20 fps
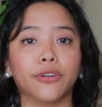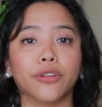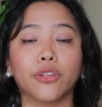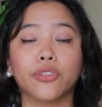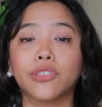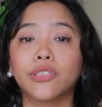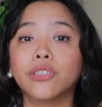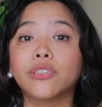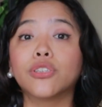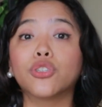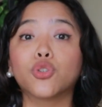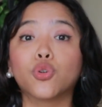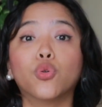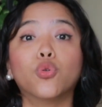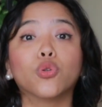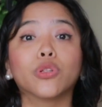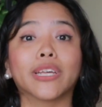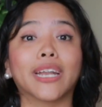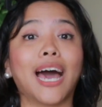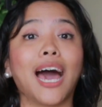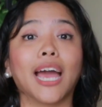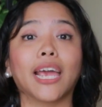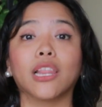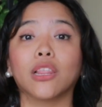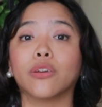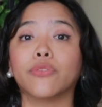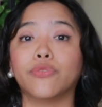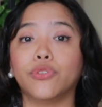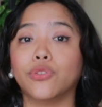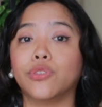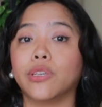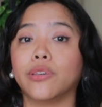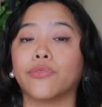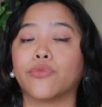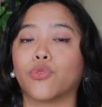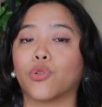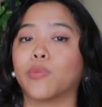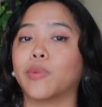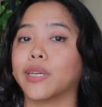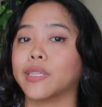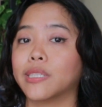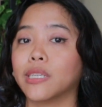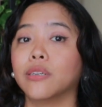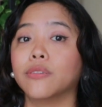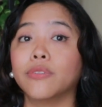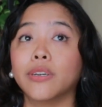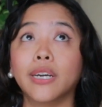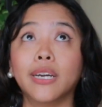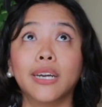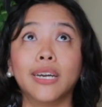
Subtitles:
Now, this is a tool that I love using for myself,